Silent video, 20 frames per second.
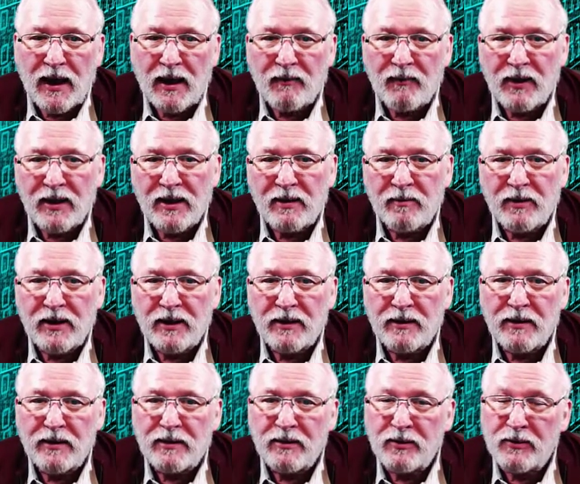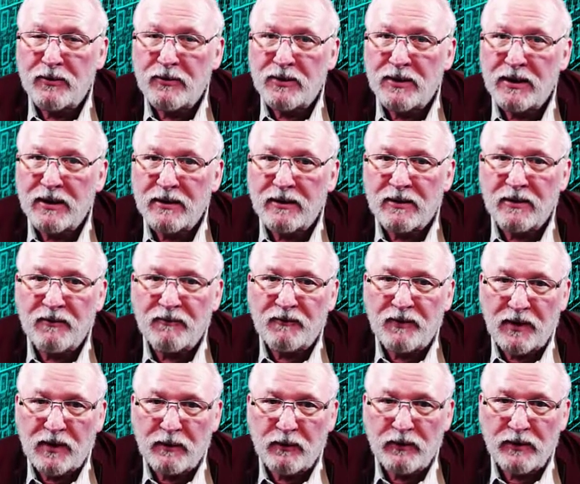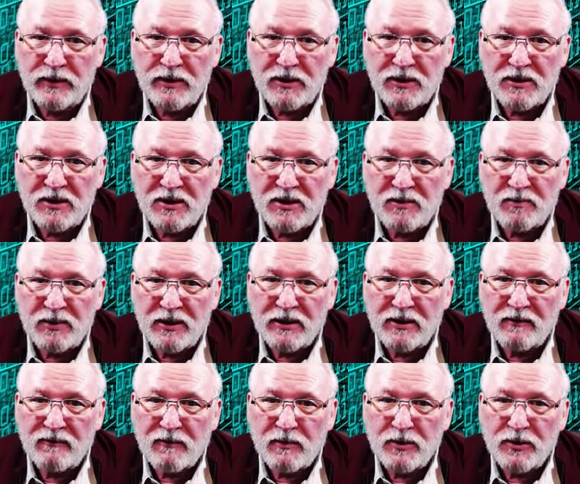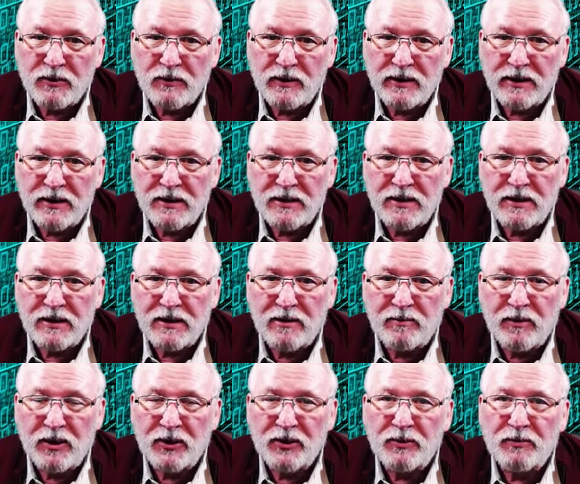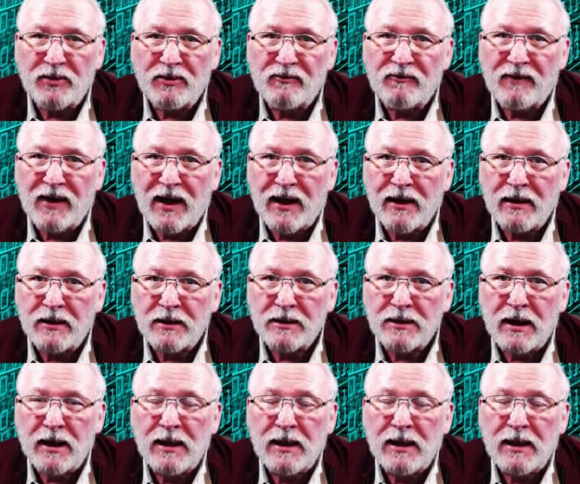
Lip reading: I recommend you take the default, which is to split the virtual disk into multiple files.